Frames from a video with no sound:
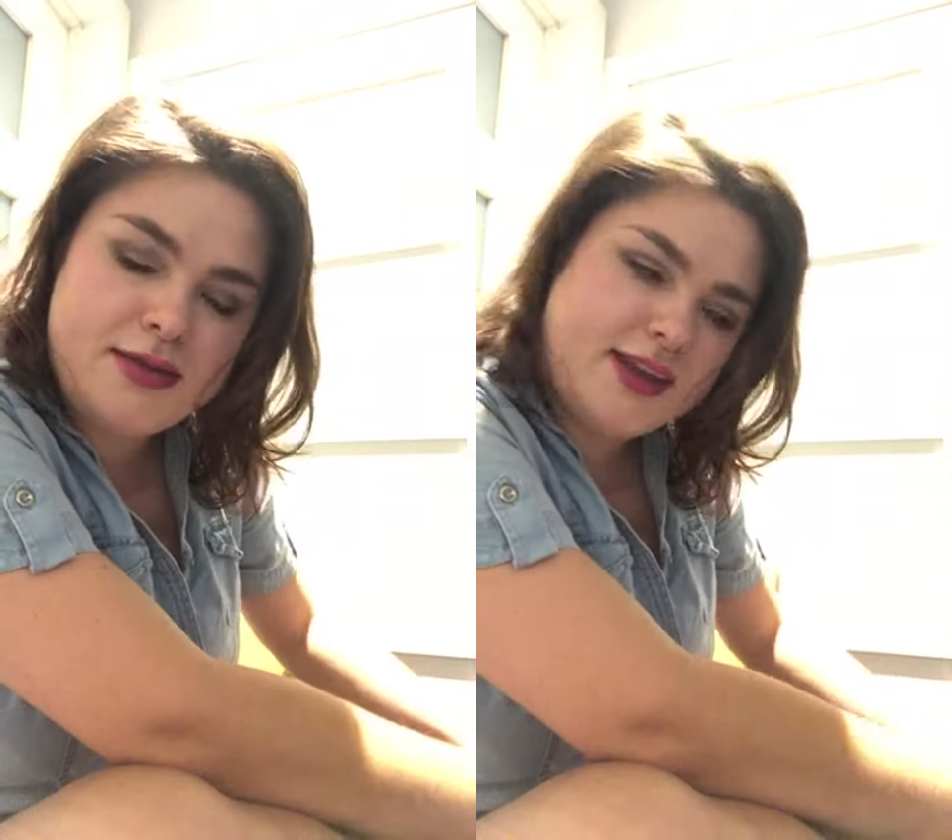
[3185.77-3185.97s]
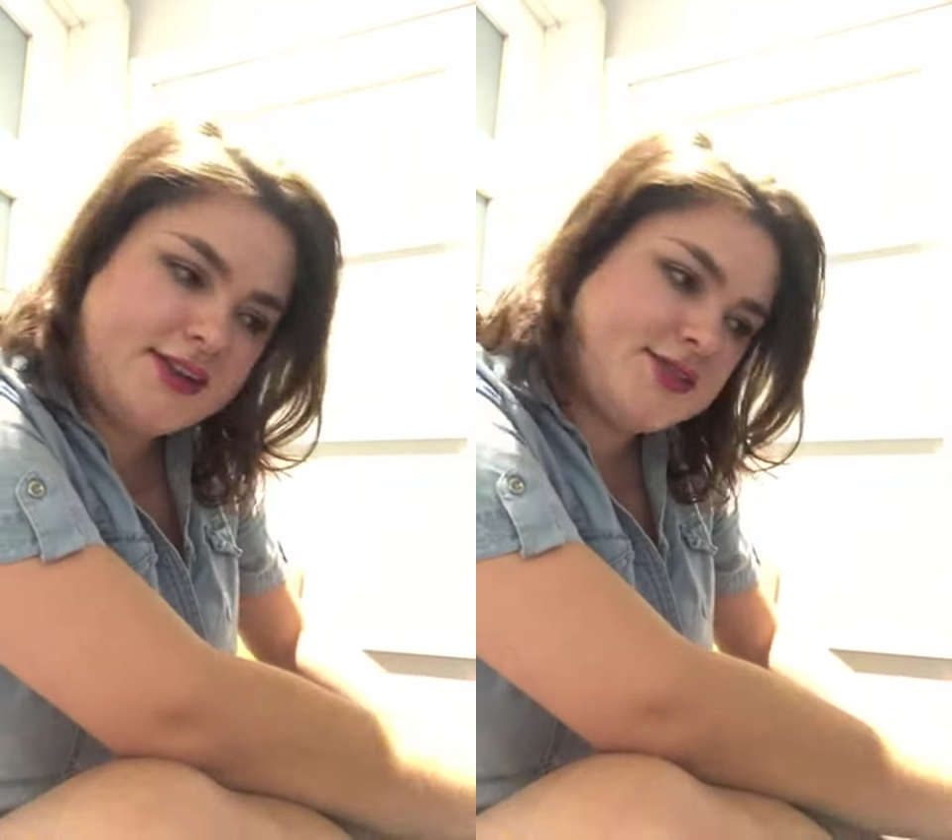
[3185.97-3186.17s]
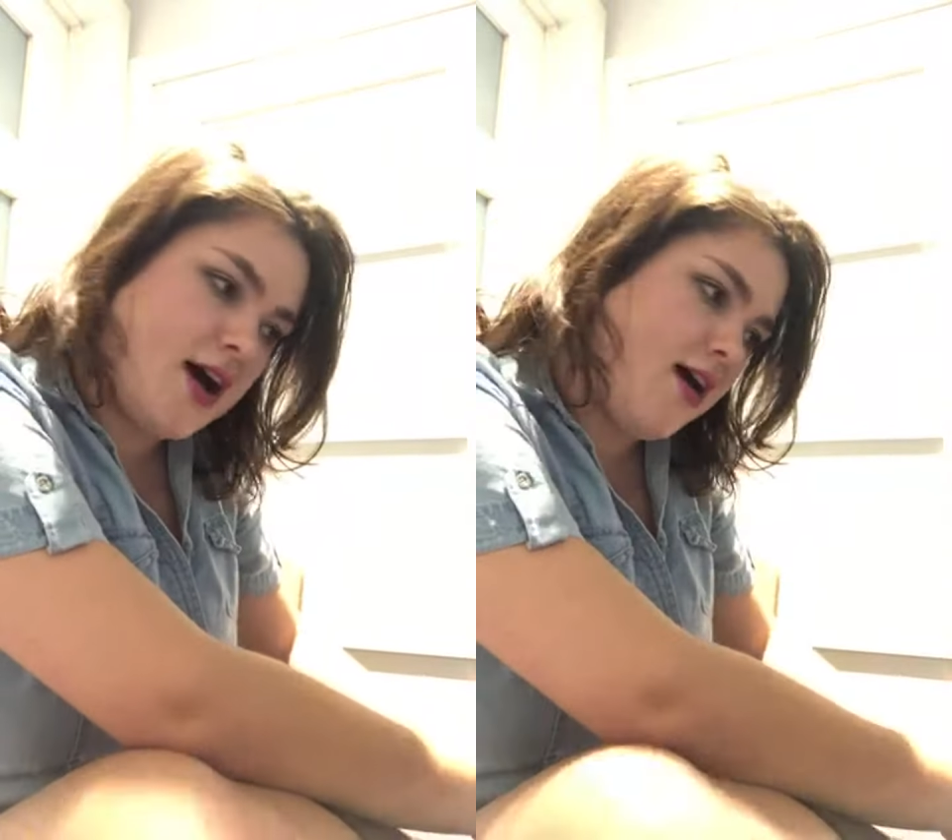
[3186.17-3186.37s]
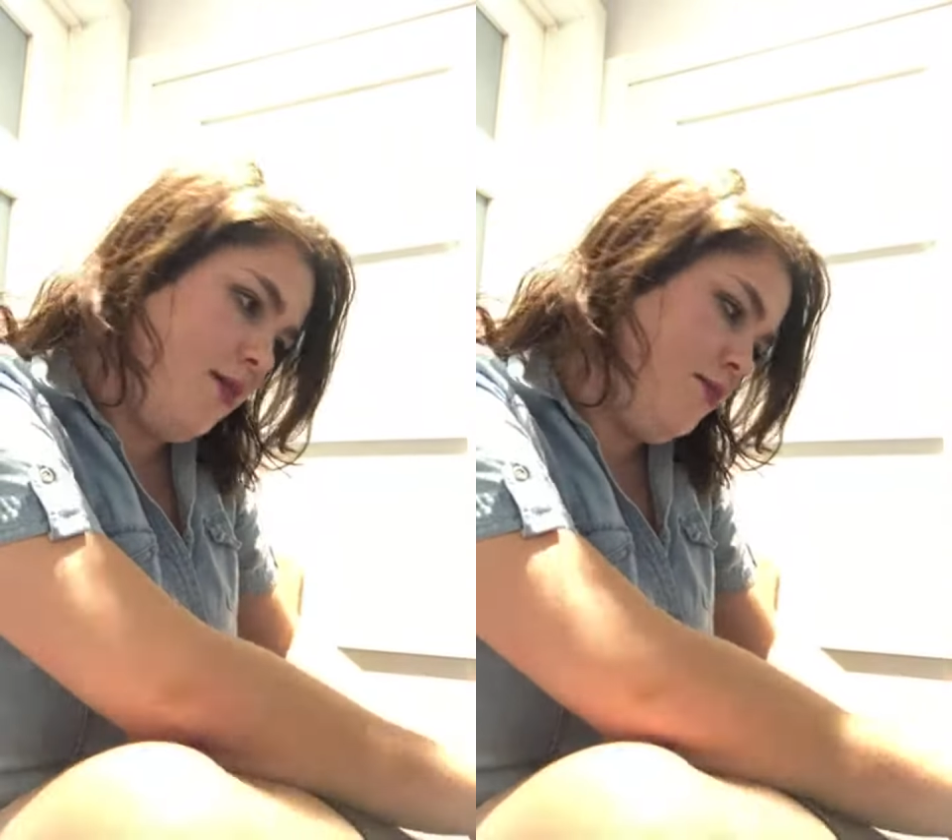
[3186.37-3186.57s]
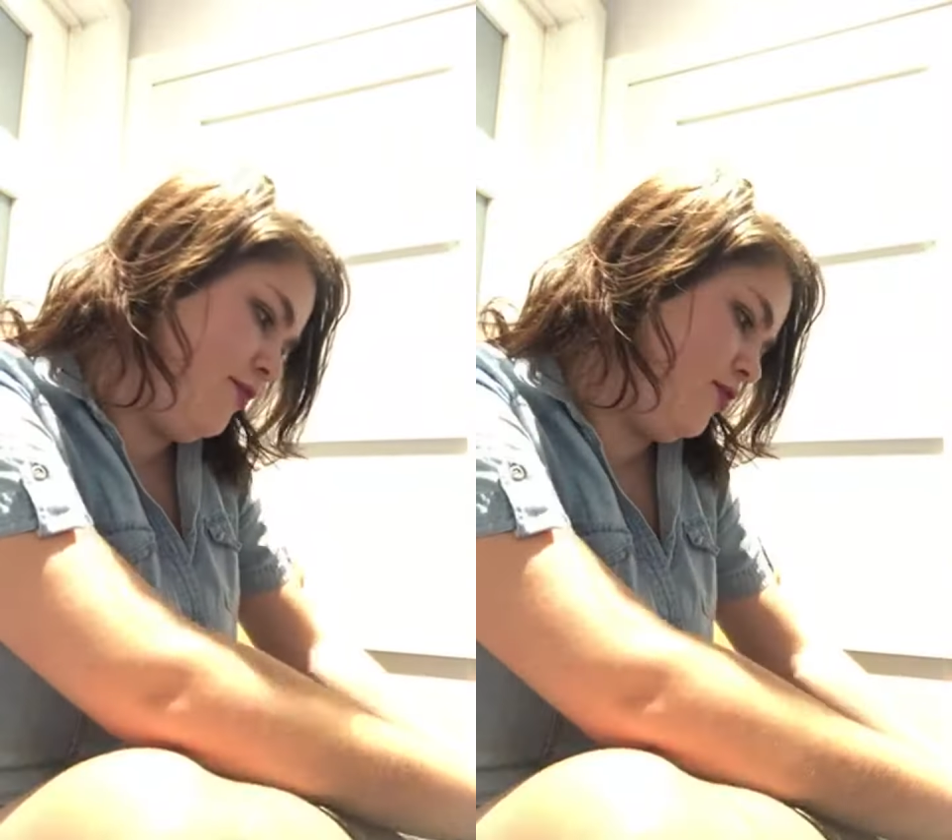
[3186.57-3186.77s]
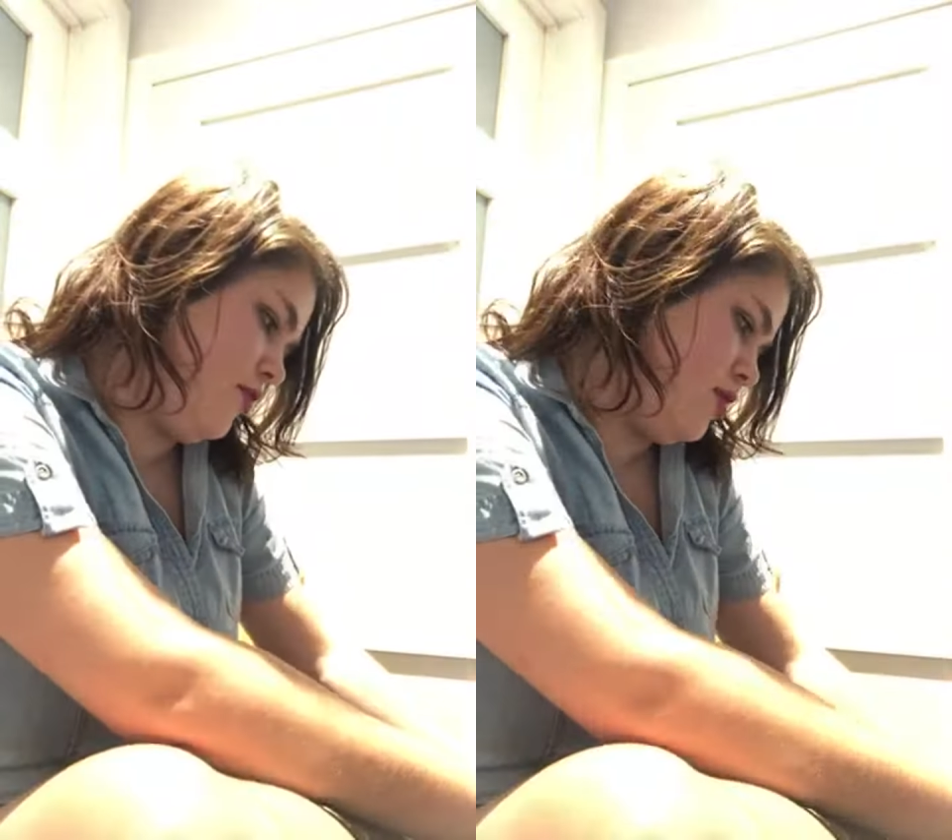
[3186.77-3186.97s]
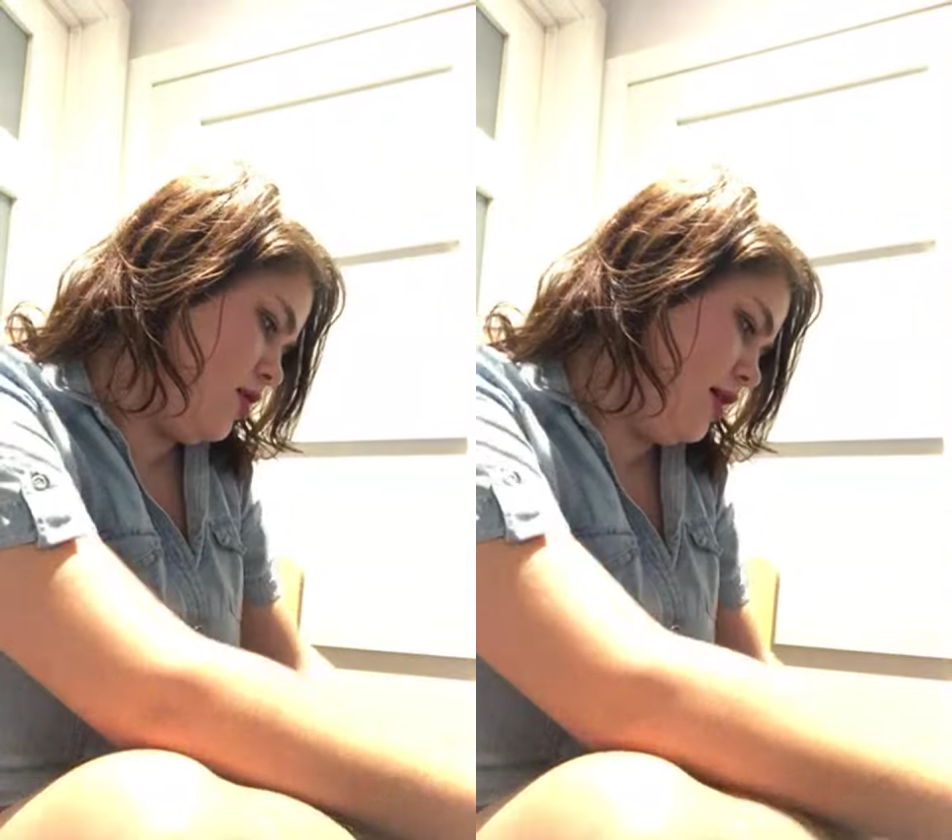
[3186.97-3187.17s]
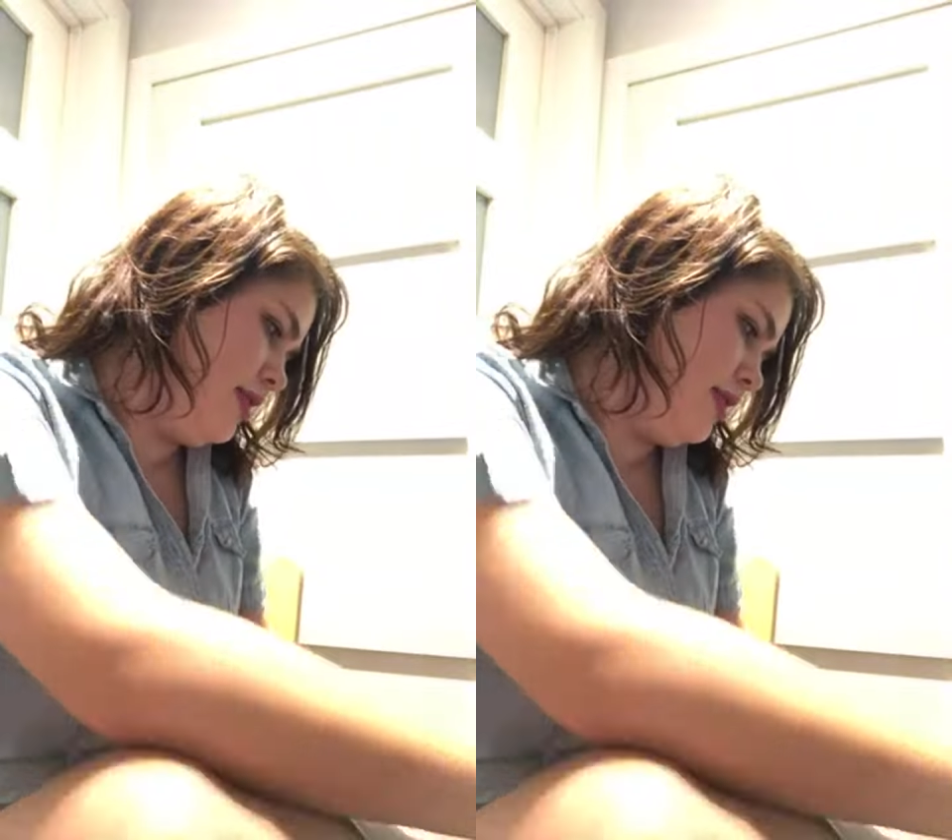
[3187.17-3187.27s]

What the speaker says: things up for